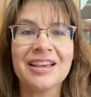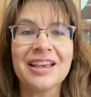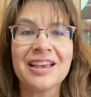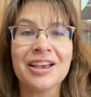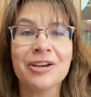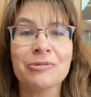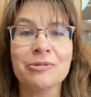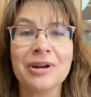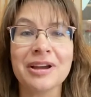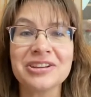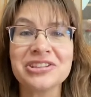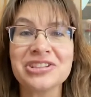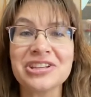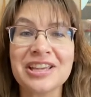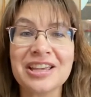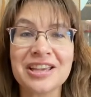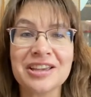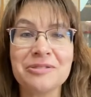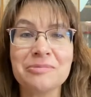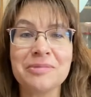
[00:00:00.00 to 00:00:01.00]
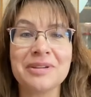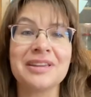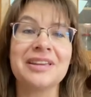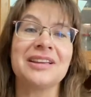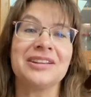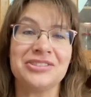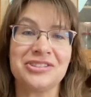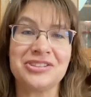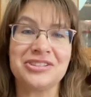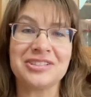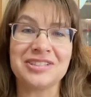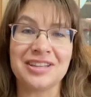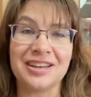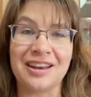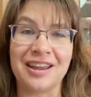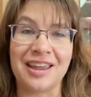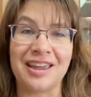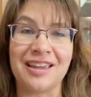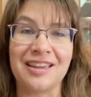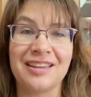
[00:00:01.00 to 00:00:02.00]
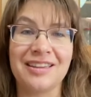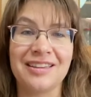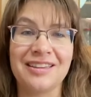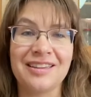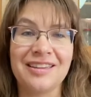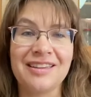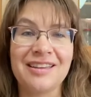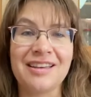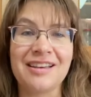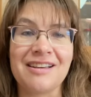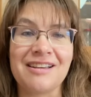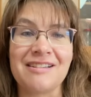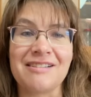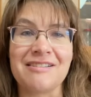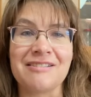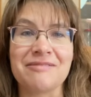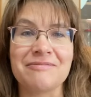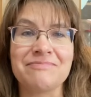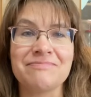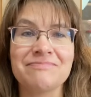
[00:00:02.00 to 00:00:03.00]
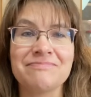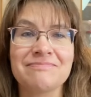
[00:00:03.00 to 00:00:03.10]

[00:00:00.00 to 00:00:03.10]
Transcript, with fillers: And we're actually in my kitchen today. Um,